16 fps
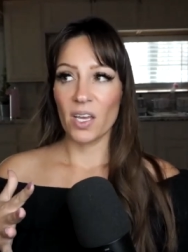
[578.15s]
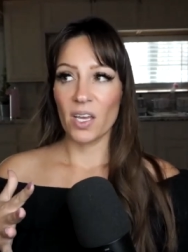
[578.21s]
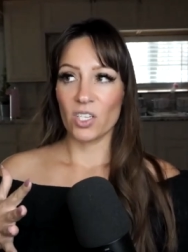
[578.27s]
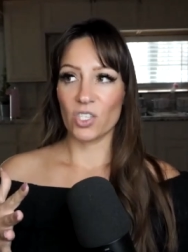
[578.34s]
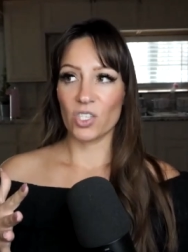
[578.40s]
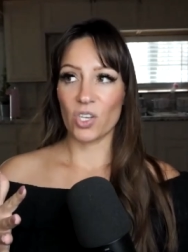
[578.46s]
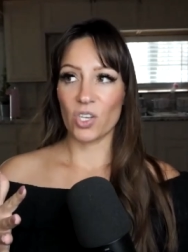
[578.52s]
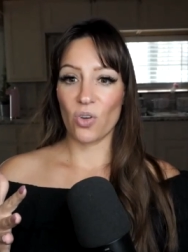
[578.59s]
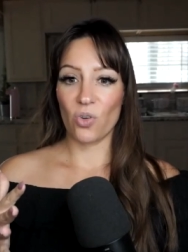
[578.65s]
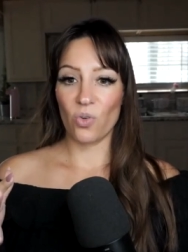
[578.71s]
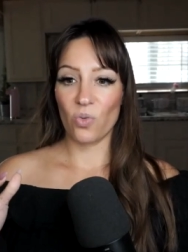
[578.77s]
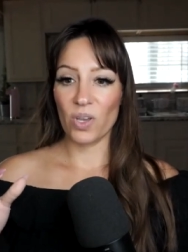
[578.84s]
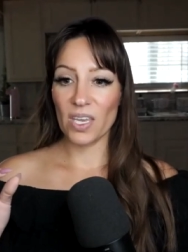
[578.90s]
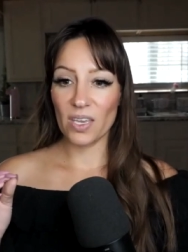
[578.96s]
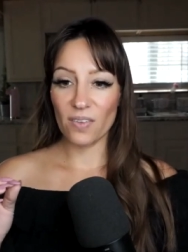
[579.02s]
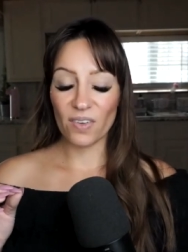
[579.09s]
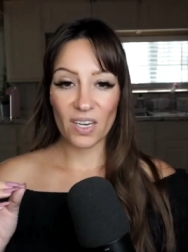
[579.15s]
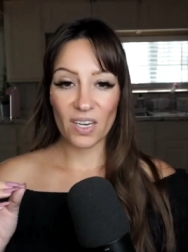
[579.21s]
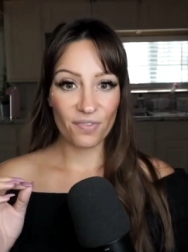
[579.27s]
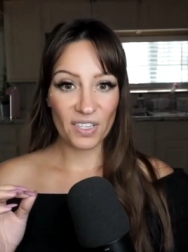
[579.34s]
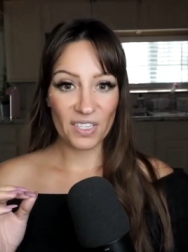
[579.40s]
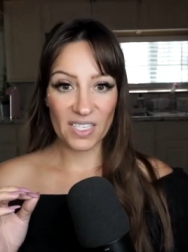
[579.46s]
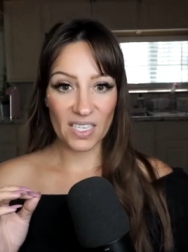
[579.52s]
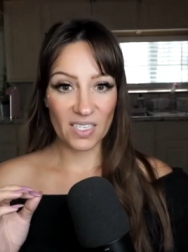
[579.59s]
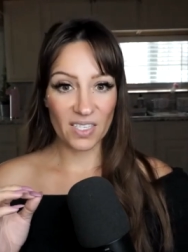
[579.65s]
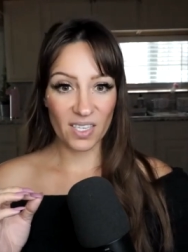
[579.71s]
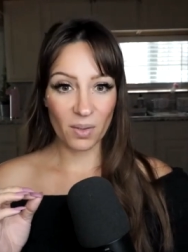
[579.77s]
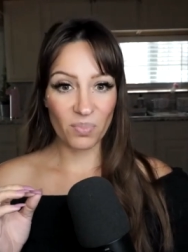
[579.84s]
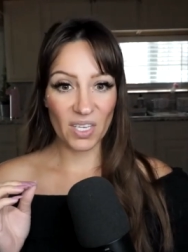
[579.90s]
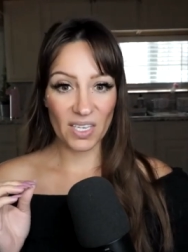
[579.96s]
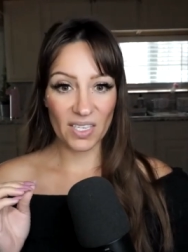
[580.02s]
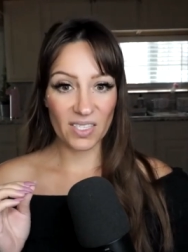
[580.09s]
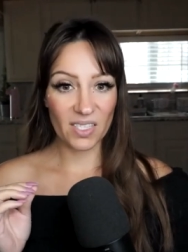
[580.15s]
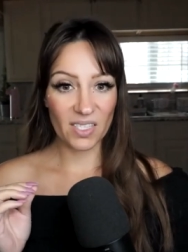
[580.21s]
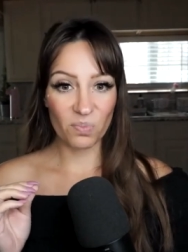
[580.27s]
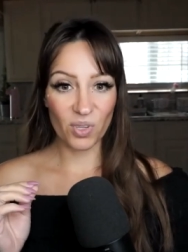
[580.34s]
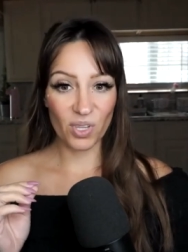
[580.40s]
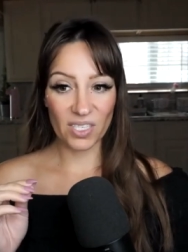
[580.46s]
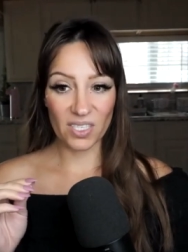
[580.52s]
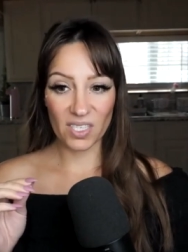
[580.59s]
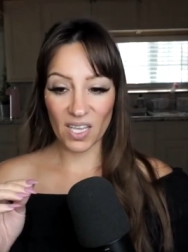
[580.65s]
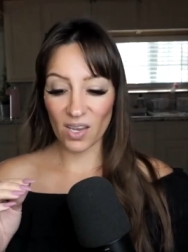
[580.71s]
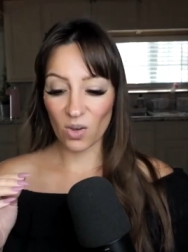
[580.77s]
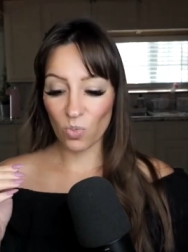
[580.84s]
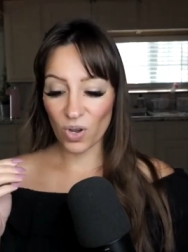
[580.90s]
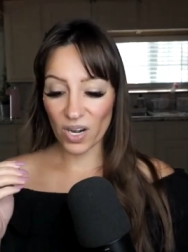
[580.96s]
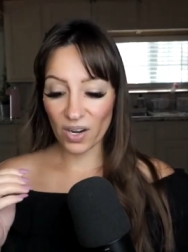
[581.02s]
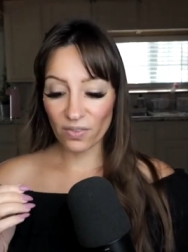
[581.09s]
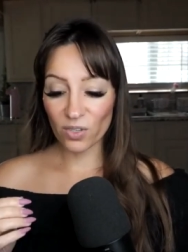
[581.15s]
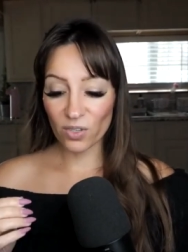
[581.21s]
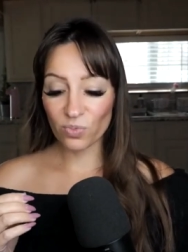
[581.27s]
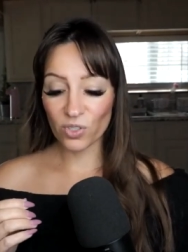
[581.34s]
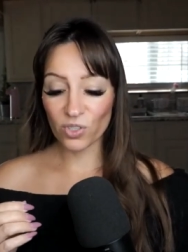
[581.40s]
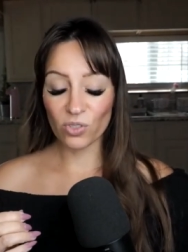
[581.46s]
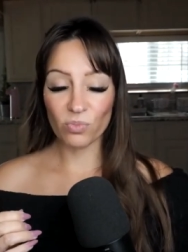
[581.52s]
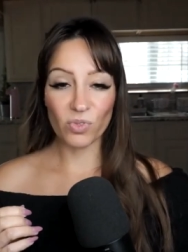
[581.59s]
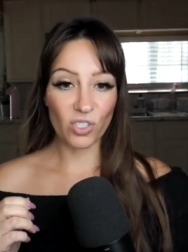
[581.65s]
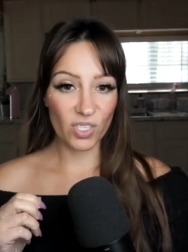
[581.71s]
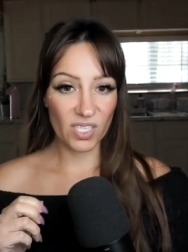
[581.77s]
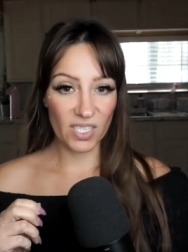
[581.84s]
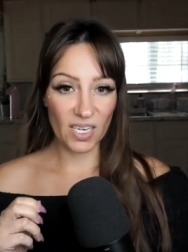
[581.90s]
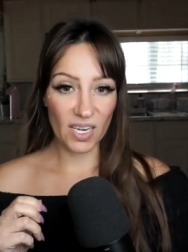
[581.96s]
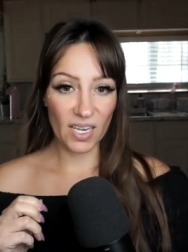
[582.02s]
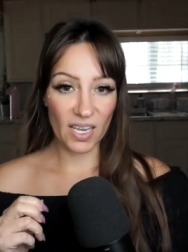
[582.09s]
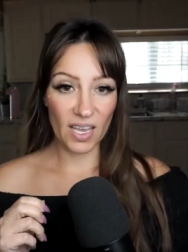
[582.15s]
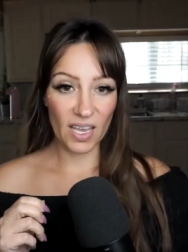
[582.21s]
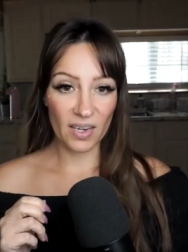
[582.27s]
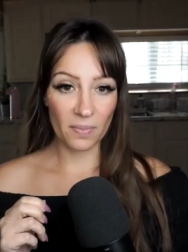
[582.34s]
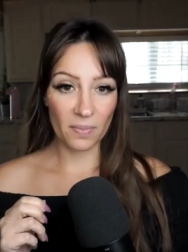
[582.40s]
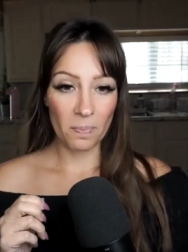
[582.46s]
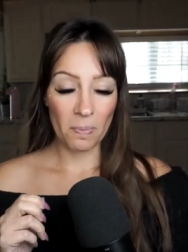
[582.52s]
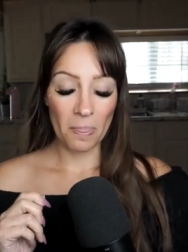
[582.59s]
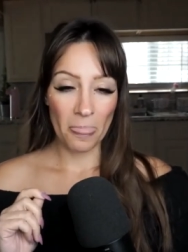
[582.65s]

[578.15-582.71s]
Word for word: So even if it's as something as simple as like whatever room you're sitting in